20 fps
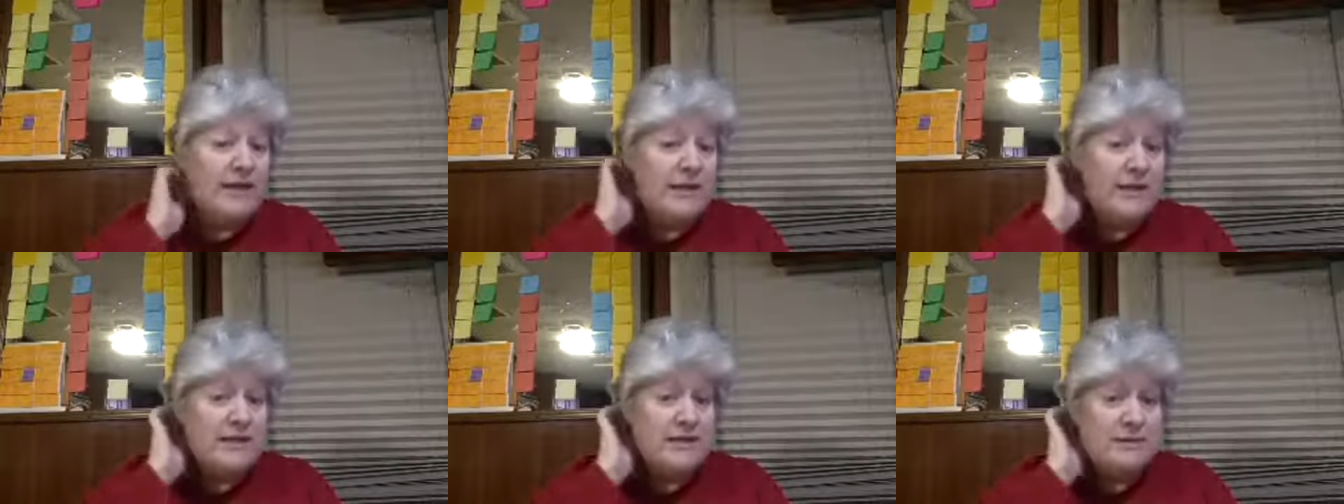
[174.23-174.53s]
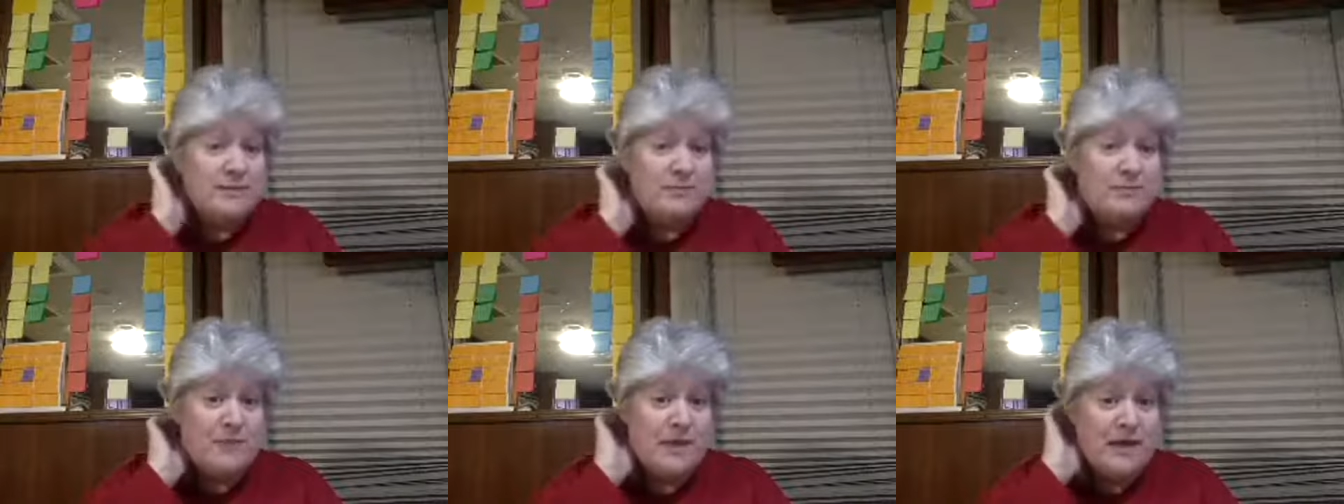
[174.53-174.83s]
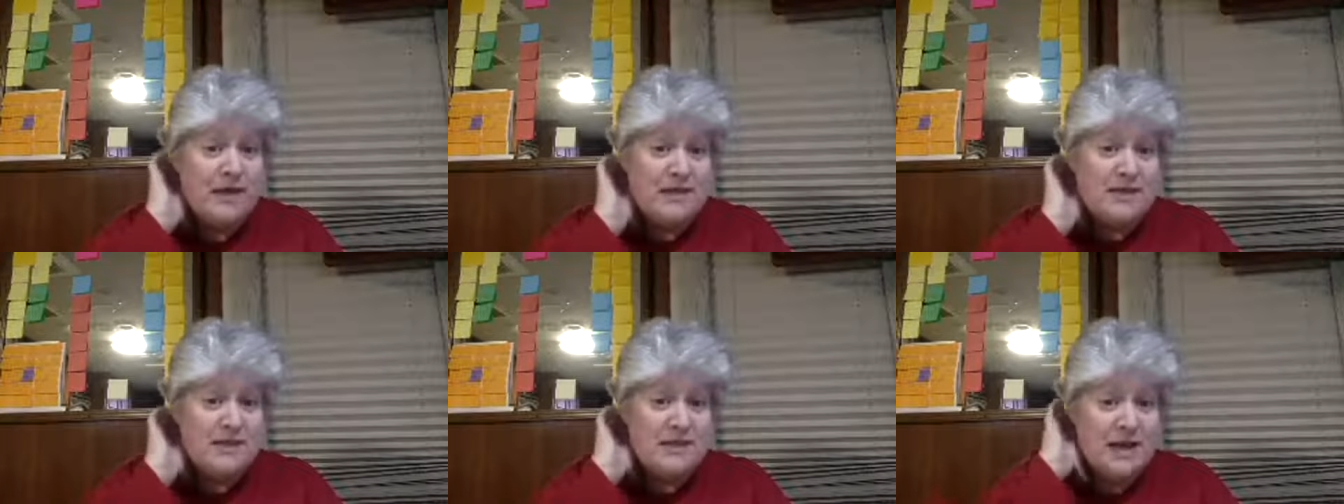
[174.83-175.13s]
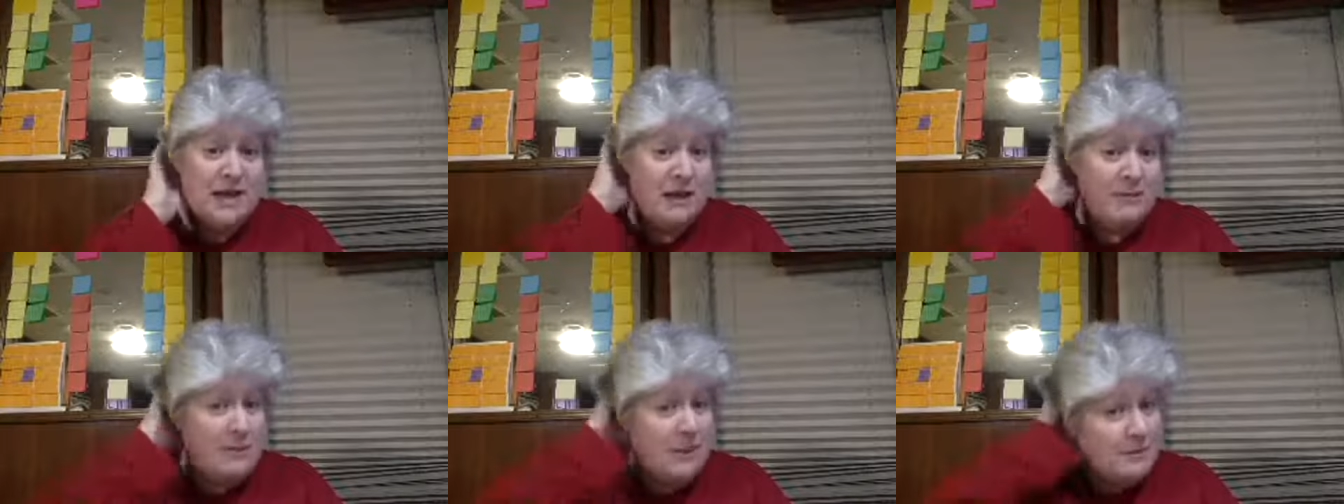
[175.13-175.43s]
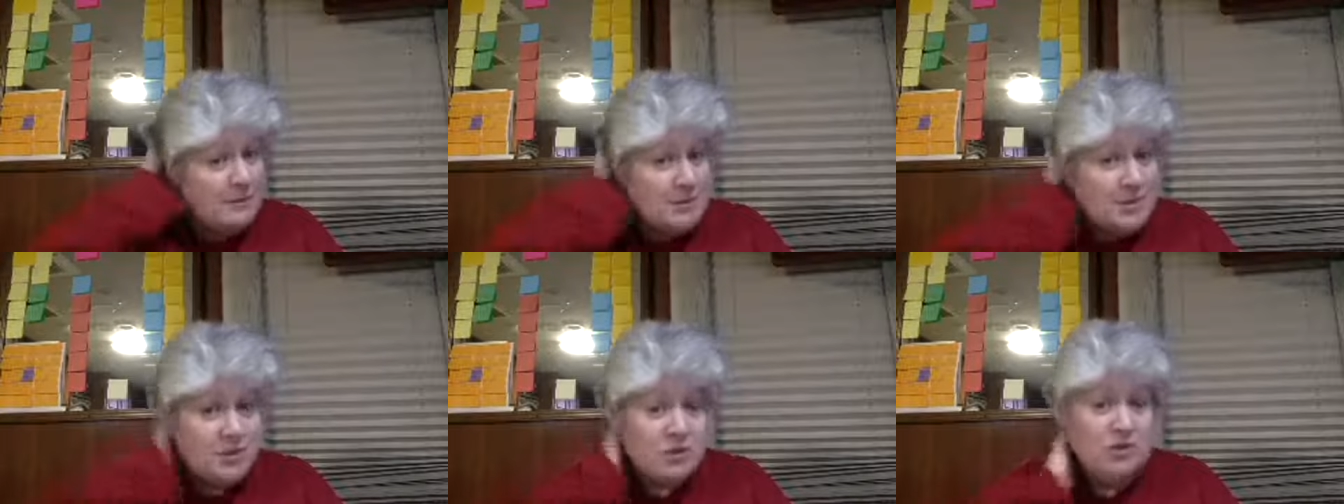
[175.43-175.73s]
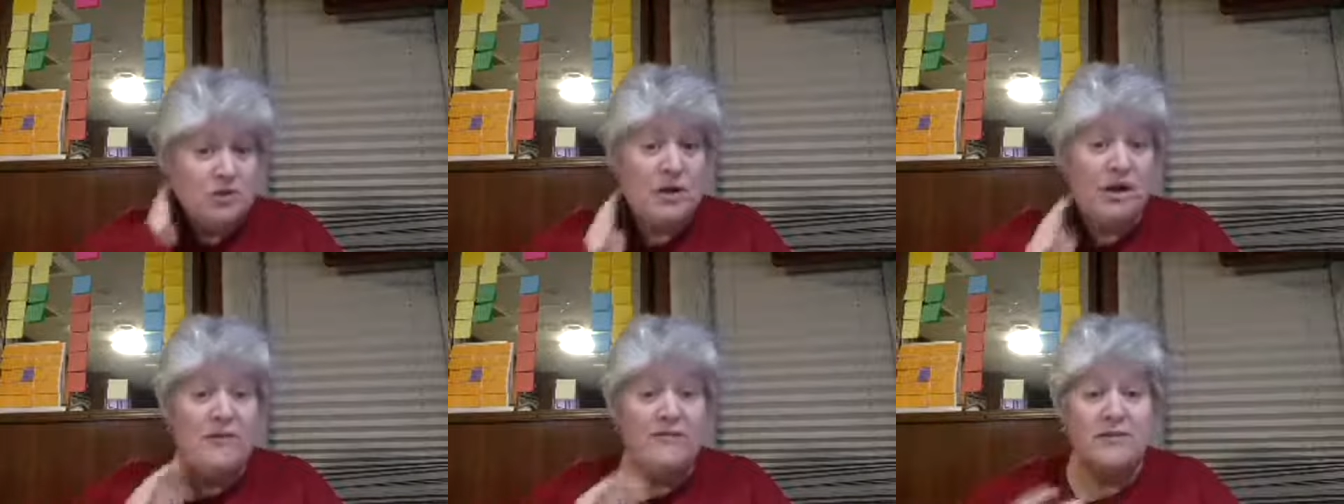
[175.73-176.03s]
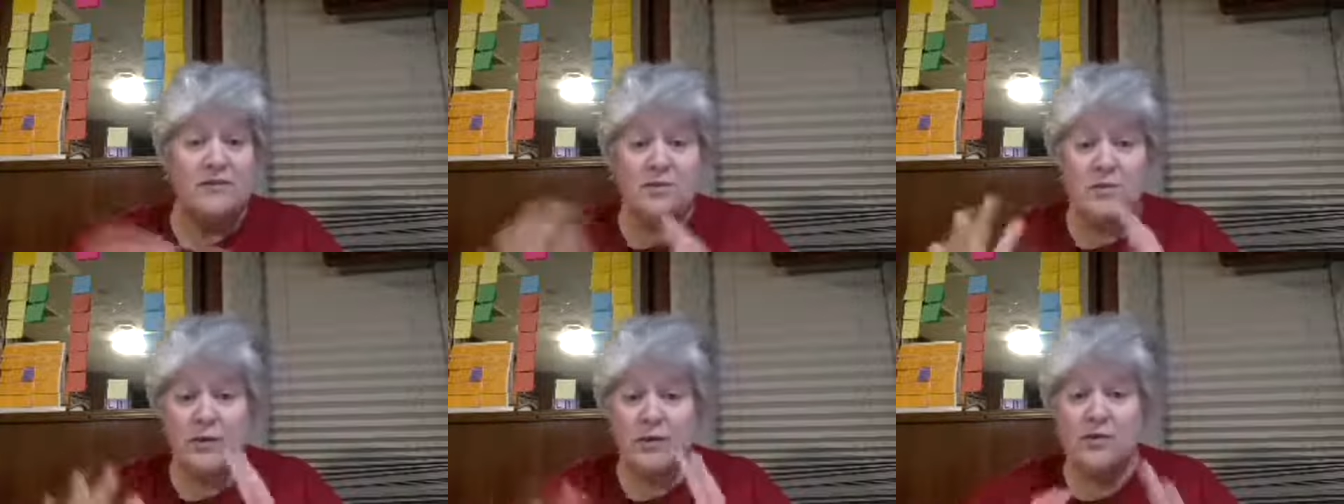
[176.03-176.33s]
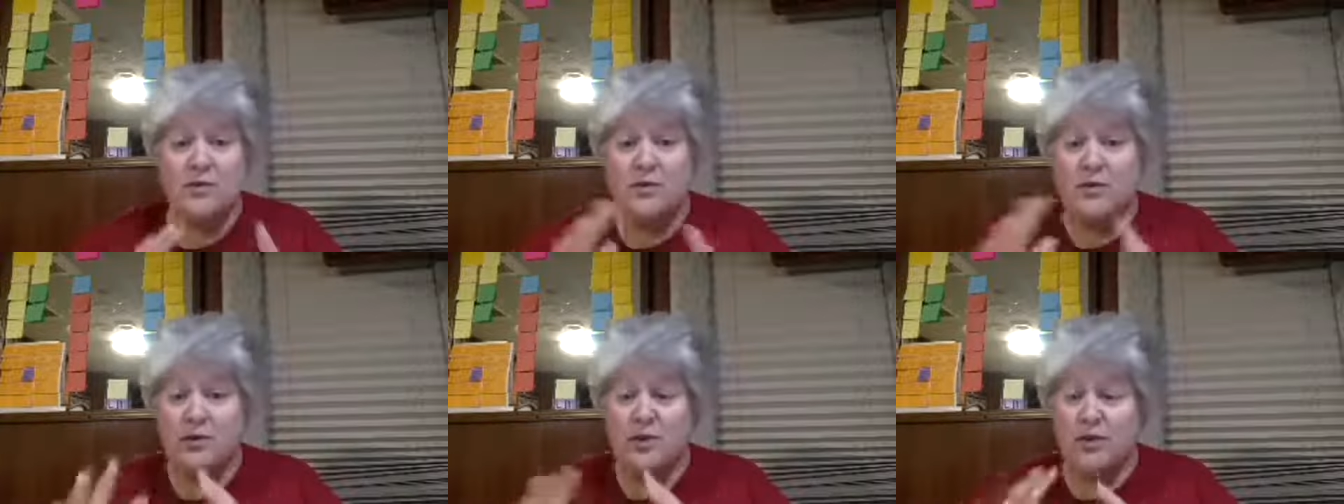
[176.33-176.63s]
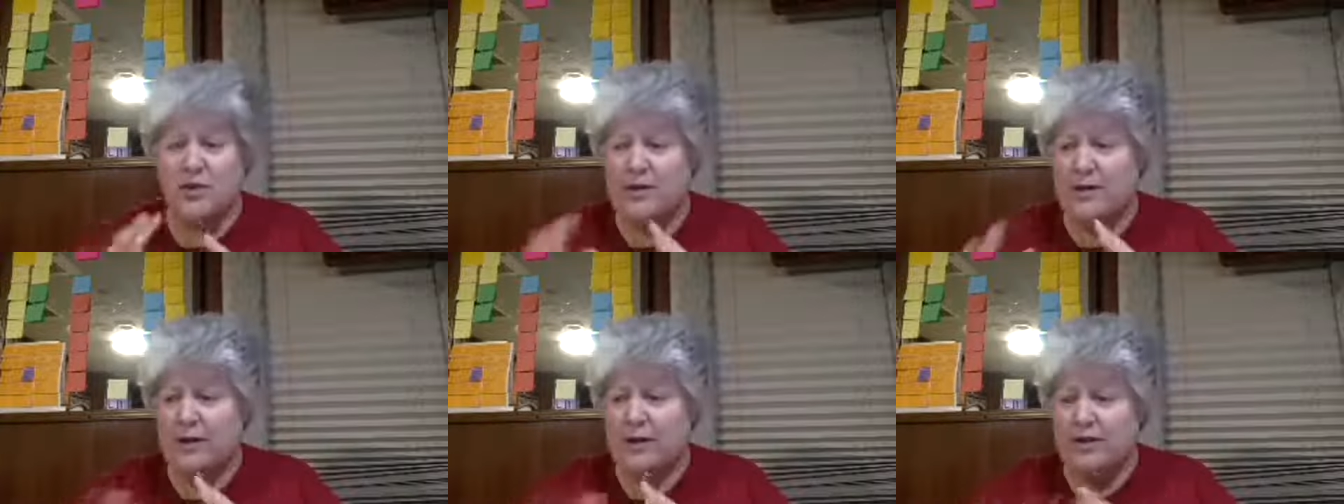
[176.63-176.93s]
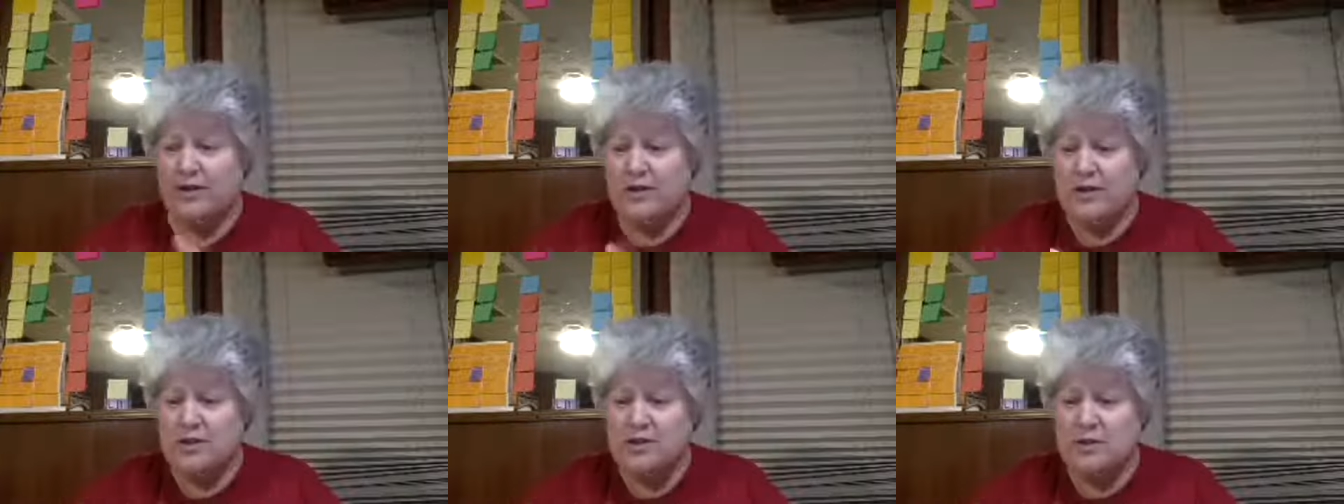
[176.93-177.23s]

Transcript: and it's up to the drivers whether or not they're going